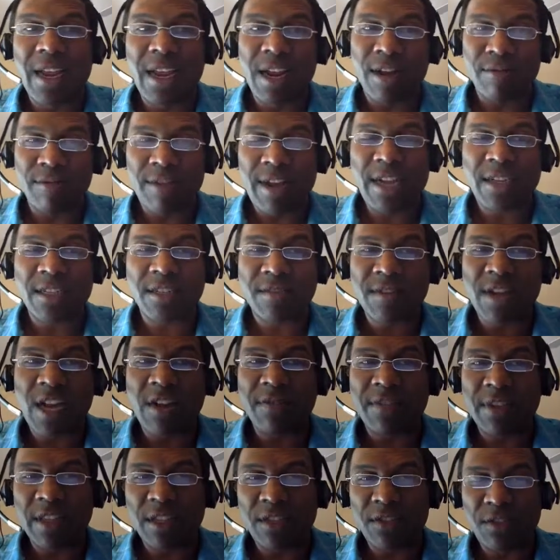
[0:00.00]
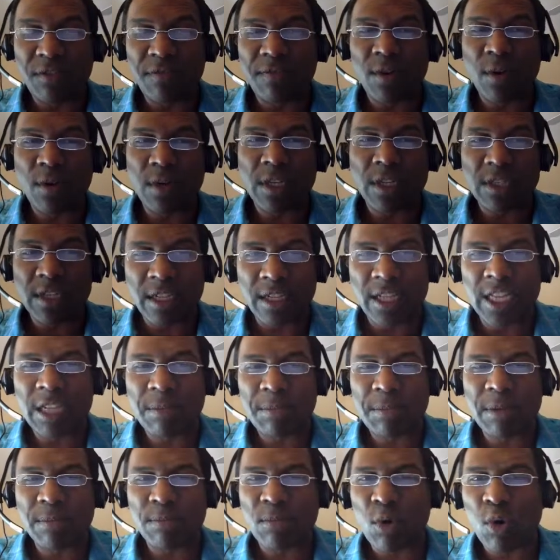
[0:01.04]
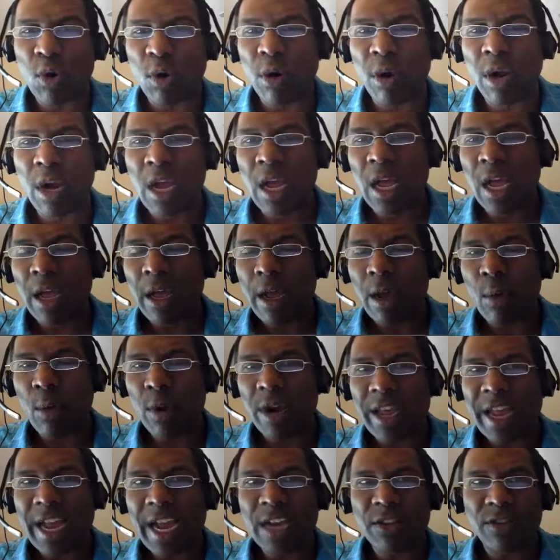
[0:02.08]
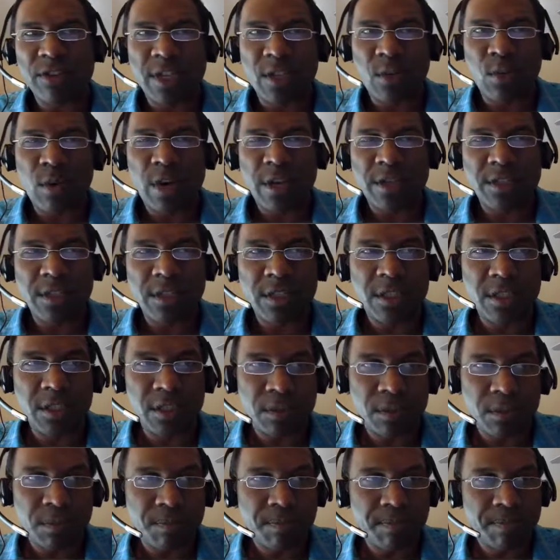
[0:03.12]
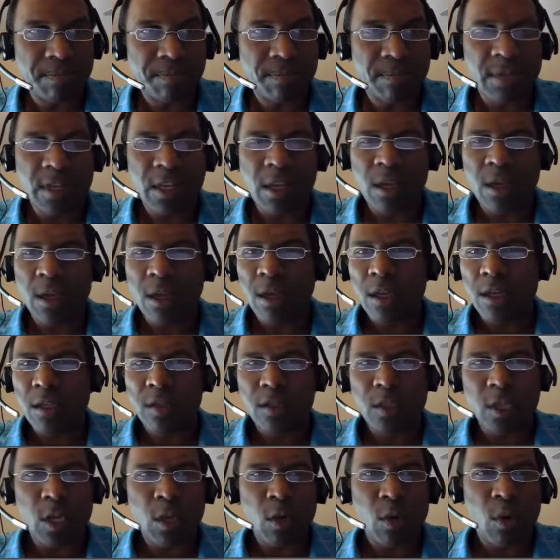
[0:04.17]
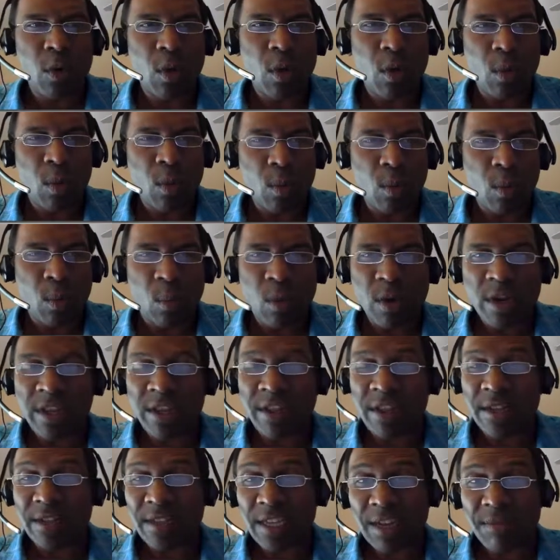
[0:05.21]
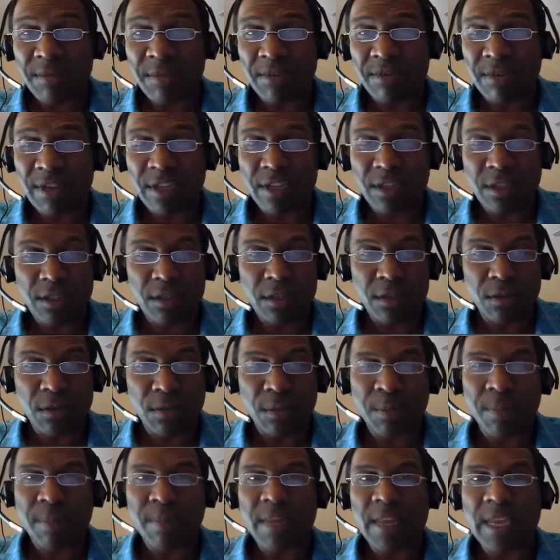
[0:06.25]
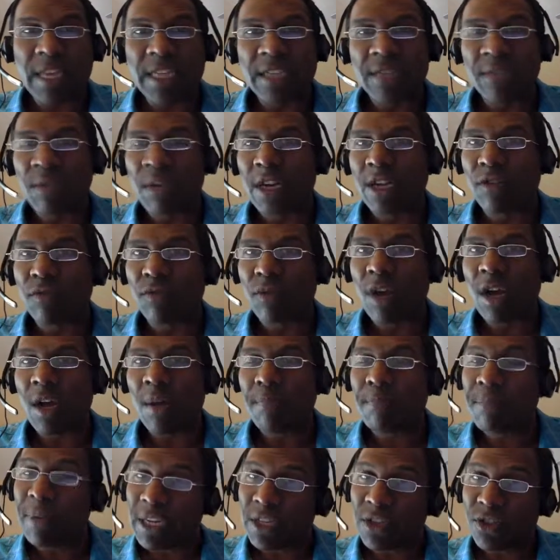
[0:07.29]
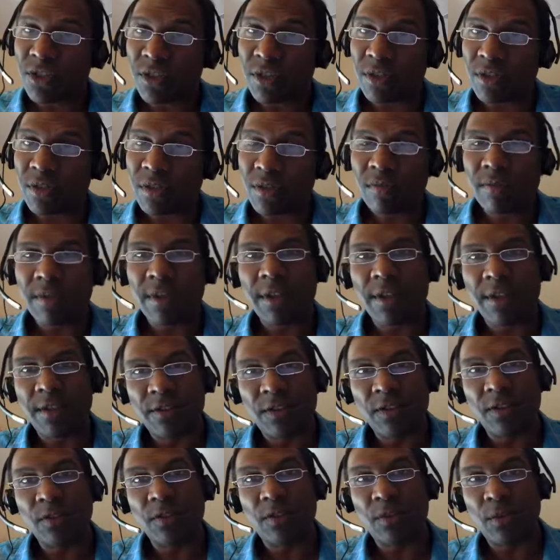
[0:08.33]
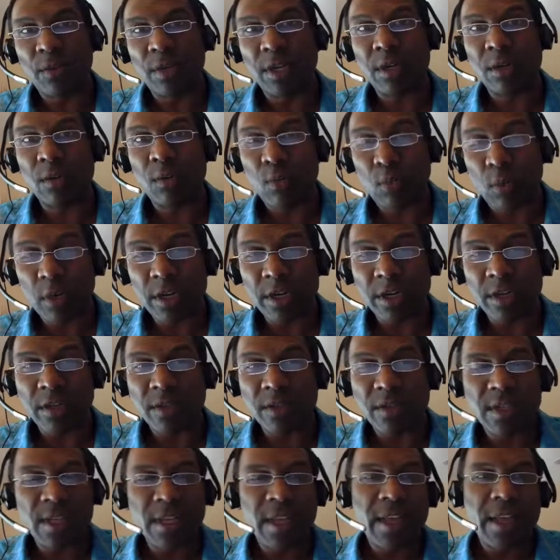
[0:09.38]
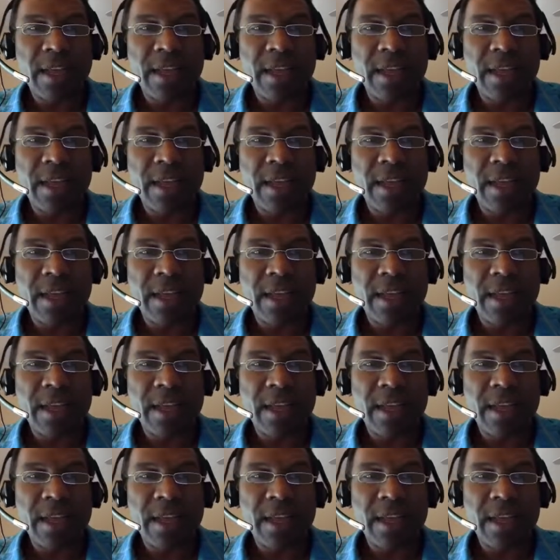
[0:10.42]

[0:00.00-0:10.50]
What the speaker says: And Reactive-Coffee lets you focus a little bit more on what I actually want to do. So one of the things I've been trying to do is want to draw pictures rather than just doing words.